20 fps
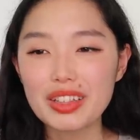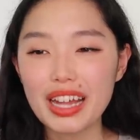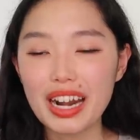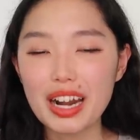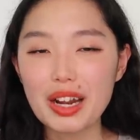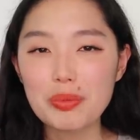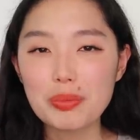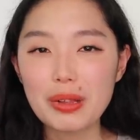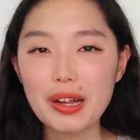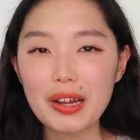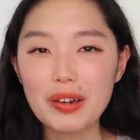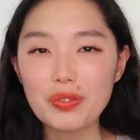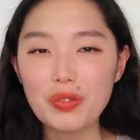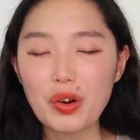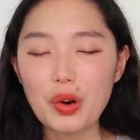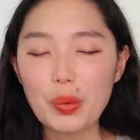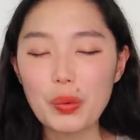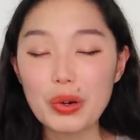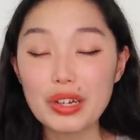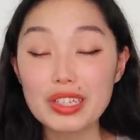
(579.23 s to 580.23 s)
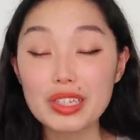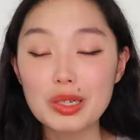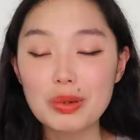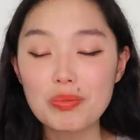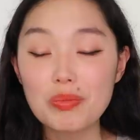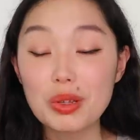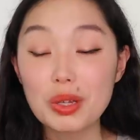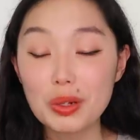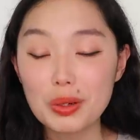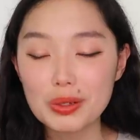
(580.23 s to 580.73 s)
that I applied for was
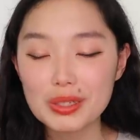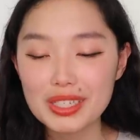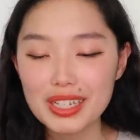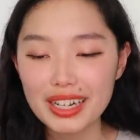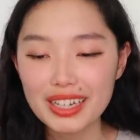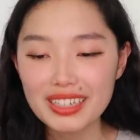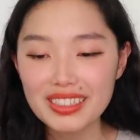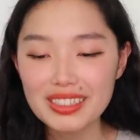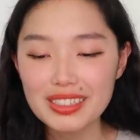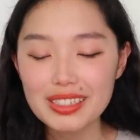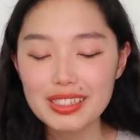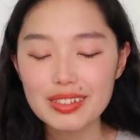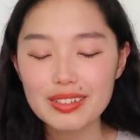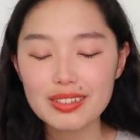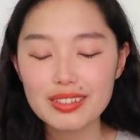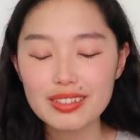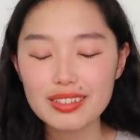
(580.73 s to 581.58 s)
computer science.